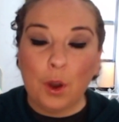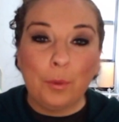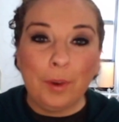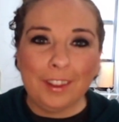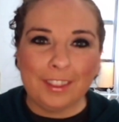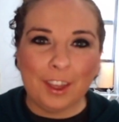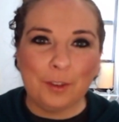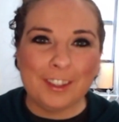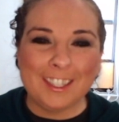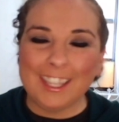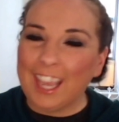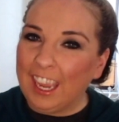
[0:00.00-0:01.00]
Well, that
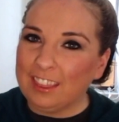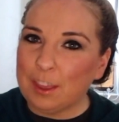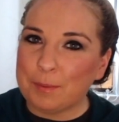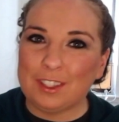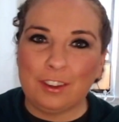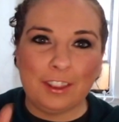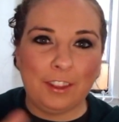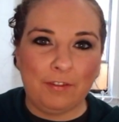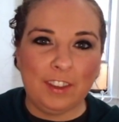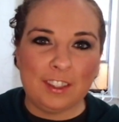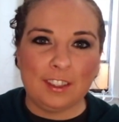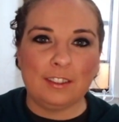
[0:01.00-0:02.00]
was the eighth episode of the
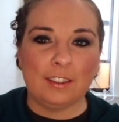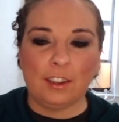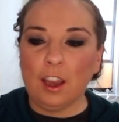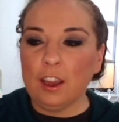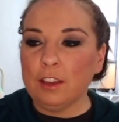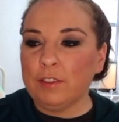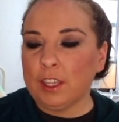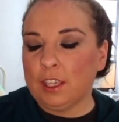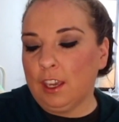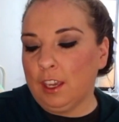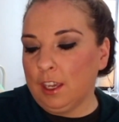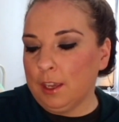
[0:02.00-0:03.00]
fifth season of
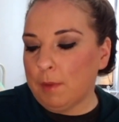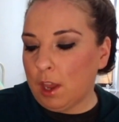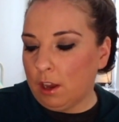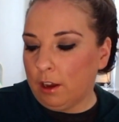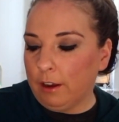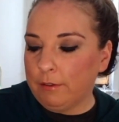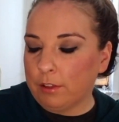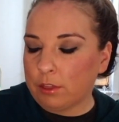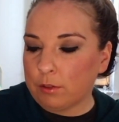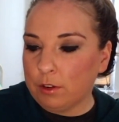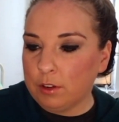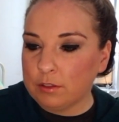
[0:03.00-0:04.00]
Game of
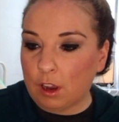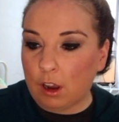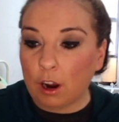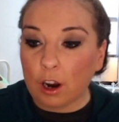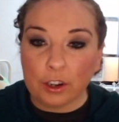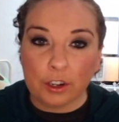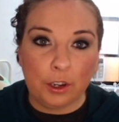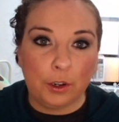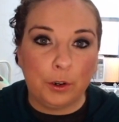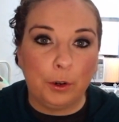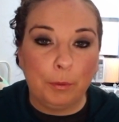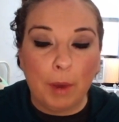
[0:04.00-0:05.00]
Thrones
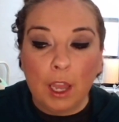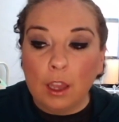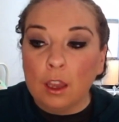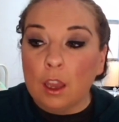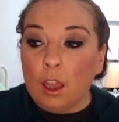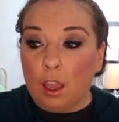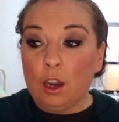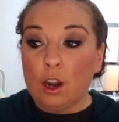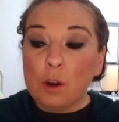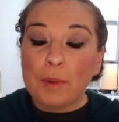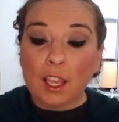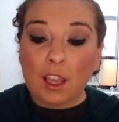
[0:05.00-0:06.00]
Hardhome. And
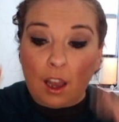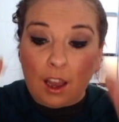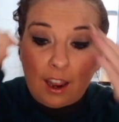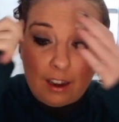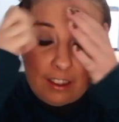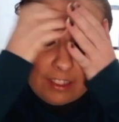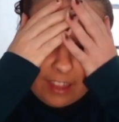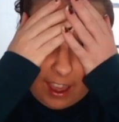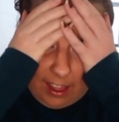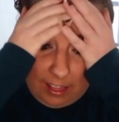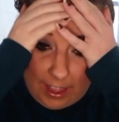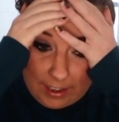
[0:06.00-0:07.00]
oh my god,
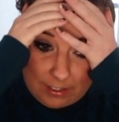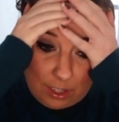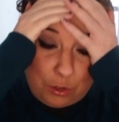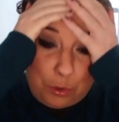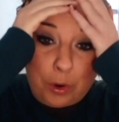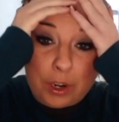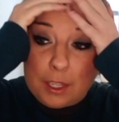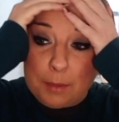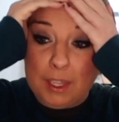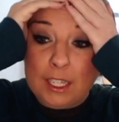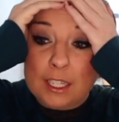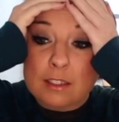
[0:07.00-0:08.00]
that last like 20
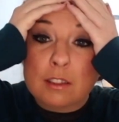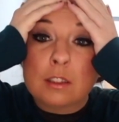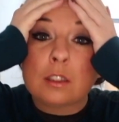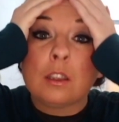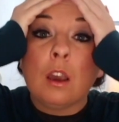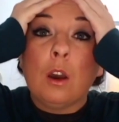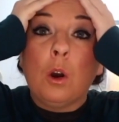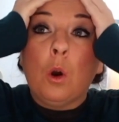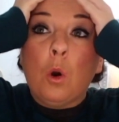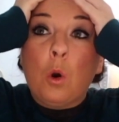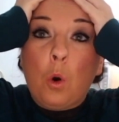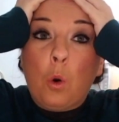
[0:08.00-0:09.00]
minutes.
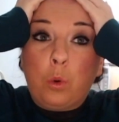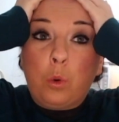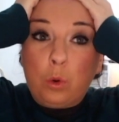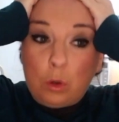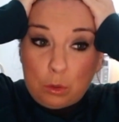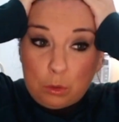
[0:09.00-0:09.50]
Whoo!